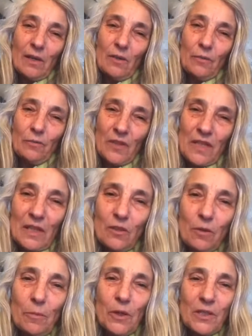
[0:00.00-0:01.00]
your
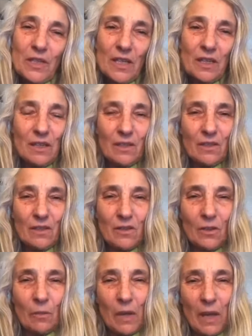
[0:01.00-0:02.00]
physical body,
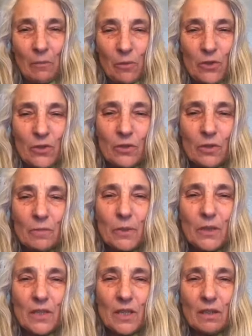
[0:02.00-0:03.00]
your emotional
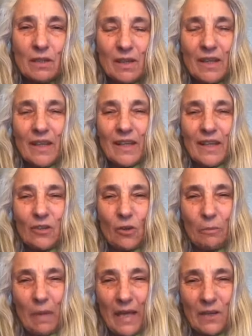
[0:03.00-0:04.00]
body, and your
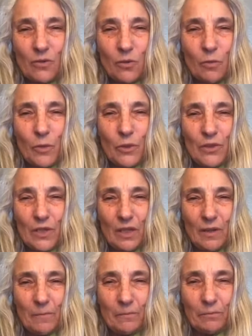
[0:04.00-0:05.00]
mental
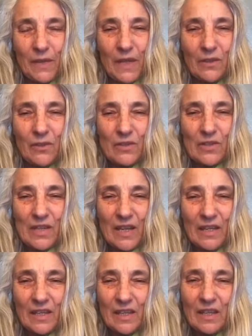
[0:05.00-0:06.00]
body, and your
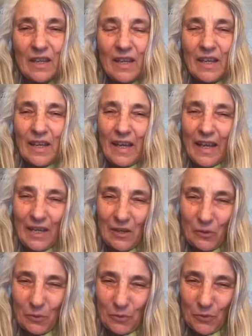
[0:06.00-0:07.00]
psyche?
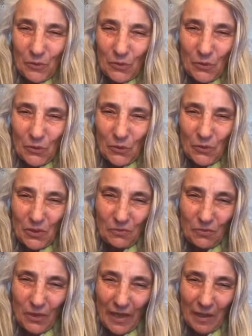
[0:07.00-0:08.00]
Hello,
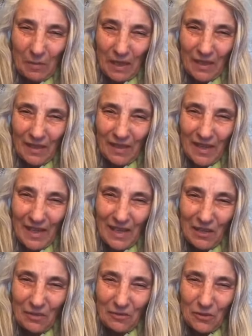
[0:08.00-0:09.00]
beautiful Amy. I
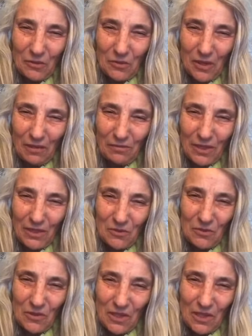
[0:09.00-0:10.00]
love you. Lovely
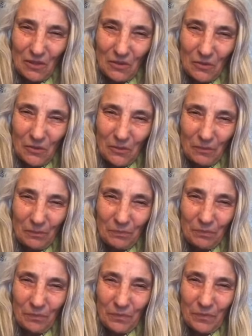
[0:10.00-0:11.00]
to see
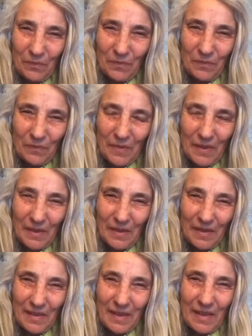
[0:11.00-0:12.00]
you.
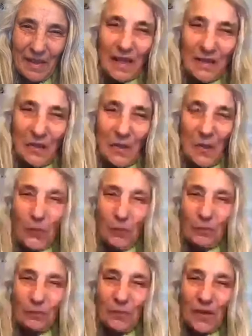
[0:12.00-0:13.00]
So,
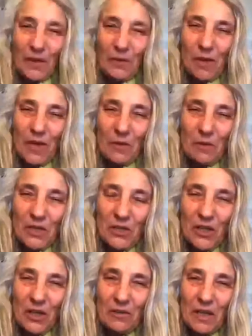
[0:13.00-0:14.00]
what I was
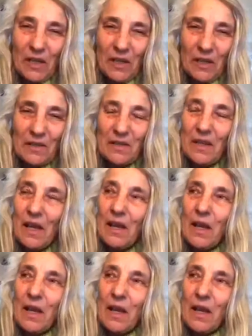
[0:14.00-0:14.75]
sharing is,